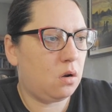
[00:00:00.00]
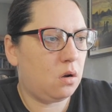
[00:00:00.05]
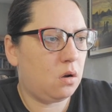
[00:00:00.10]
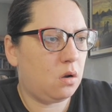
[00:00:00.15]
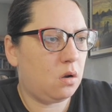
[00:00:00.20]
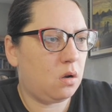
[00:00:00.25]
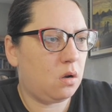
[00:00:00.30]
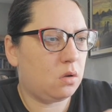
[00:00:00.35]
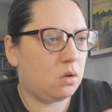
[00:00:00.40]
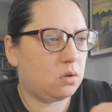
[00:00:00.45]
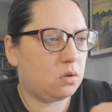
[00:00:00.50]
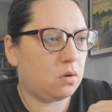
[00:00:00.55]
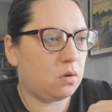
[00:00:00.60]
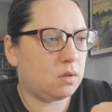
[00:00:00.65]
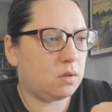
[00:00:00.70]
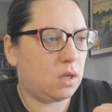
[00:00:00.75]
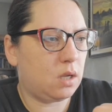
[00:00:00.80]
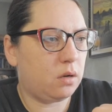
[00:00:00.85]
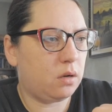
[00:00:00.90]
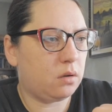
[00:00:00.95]
me show us
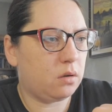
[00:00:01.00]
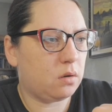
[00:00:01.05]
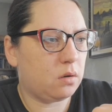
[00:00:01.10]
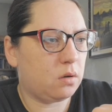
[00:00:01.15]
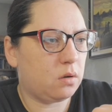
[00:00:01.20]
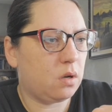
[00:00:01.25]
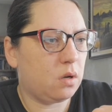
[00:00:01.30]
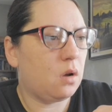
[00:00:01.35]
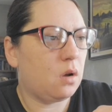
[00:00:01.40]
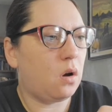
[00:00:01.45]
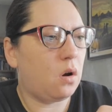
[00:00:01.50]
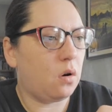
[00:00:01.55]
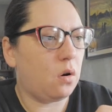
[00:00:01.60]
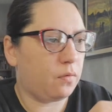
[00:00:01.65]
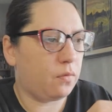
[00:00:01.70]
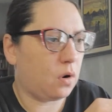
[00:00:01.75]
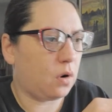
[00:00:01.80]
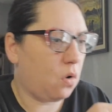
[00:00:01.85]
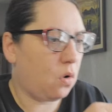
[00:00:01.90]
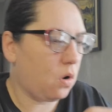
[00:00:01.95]
the hanger here. Oh,
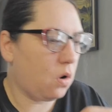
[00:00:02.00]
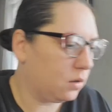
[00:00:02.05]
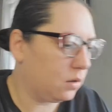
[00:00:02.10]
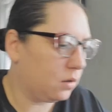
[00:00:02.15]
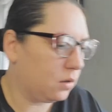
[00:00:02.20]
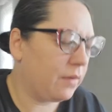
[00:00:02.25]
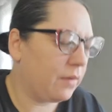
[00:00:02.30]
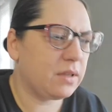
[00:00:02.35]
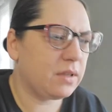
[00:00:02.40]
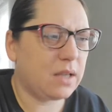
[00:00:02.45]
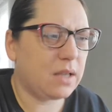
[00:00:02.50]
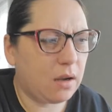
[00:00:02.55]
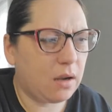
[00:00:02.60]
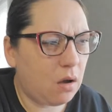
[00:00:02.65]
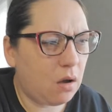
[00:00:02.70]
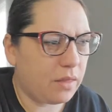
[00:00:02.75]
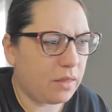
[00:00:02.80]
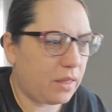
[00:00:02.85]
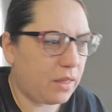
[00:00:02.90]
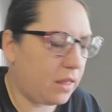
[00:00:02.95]
for corn. I was like,
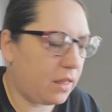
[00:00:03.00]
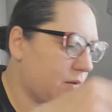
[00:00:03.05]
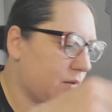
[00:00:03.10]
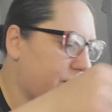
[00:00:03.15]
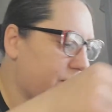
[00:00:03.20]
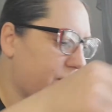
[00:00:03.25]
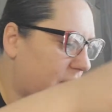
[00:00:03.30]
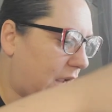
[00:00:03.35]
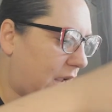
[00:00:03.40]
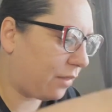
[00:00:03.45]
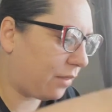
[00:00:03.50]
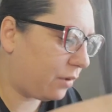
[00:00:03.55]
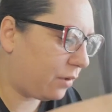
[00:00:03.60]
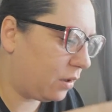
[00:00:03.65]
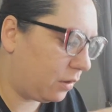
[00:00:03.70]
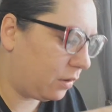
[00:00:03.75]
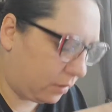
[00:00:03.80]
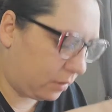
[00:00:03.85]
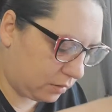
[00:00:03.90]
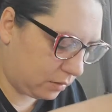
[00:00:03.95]
oh, I thought that was for Catholic.
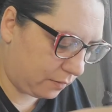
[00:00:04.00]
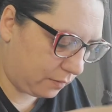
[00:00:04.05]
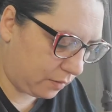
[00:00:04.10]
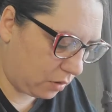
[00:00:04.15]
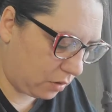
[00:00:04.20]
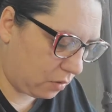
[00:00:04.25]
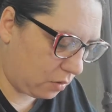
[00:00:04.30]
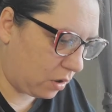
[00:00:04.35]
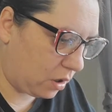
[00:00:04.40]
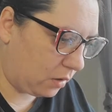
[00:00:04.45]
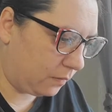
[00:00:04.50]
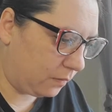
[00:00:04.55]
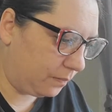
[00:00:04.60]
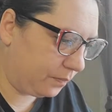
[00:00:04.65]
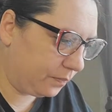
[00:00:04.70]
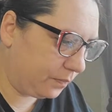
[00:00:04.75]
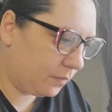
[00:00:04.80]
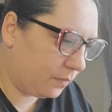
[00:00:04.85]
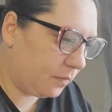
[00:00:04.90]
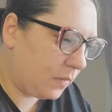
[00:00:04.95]
but those are for corn.
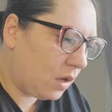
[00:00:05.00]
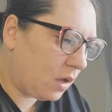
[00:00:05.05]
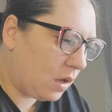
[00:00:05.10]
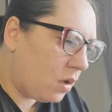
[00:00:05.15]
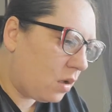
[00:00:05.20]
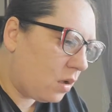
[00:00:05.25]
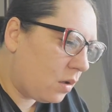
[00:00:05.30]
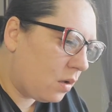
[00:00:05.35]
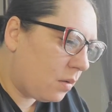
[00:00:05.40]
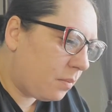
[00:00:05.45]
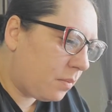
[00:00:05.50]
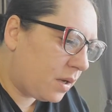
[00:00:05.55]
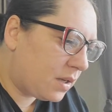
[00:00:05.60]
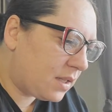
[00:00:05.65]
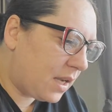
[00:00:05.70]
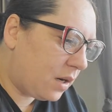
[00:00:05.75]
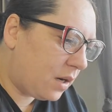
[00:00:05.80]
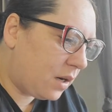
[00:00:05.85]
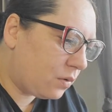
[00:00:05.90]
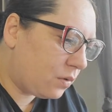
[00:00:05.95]

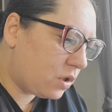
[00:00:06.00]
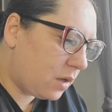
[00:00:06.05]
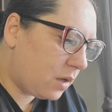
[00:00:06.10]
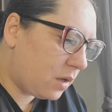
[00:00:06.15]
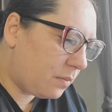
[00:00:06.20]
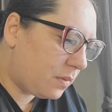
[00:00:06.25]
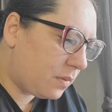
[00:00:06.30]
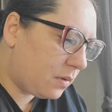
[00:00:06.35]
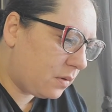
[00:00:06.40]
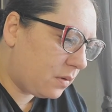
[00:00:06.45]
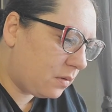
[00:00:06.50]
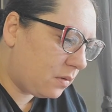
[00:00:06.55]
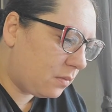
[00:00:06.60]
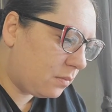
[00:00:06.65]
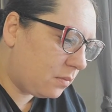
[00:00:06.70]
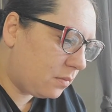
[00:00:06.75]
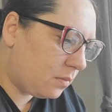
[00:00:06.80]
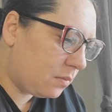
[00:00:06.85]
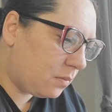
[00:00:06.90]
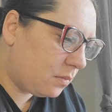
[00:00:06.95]
Potato chips.
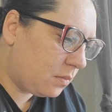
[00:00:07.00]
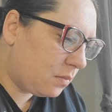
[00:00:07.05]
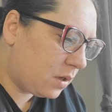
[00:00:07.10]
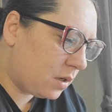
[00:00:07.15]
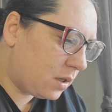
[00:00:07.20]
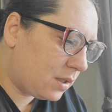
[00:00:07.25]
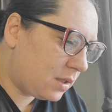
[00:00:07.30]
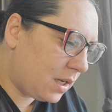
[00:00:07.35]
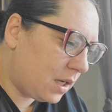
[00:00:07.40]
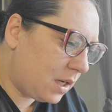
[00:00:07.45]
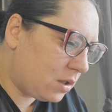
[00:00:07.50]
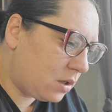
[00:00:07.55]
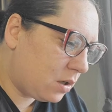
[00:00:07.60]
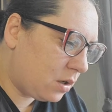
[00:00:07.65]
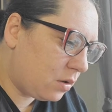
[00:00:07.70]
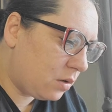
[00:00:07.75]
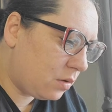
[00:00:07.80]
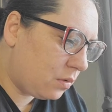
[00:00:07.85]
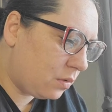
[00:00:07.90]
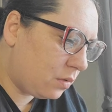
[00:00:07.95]

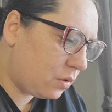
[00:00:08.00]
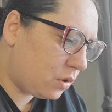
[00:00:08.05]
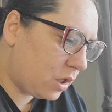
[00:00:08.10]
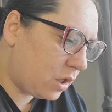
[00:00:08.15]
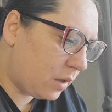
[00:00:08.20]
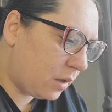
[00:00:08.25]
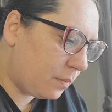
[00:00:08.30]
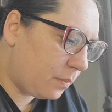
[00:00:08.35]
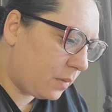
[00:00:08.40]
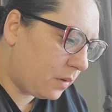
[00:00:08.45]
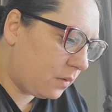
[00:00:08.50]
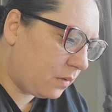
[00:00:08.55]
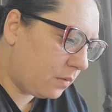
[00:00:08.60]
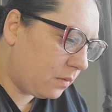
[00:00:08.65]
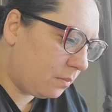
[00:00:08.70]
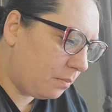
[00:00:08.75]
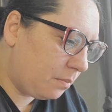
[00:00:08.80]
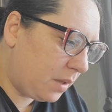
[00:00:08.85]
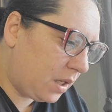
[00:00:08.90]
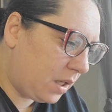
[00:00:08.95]
Potato chip
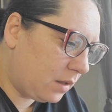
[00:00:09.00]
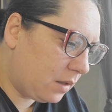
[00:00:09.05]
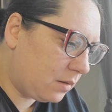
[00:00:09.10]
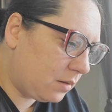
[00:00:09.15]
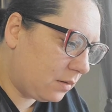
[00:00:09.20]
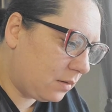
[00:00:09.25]
beans.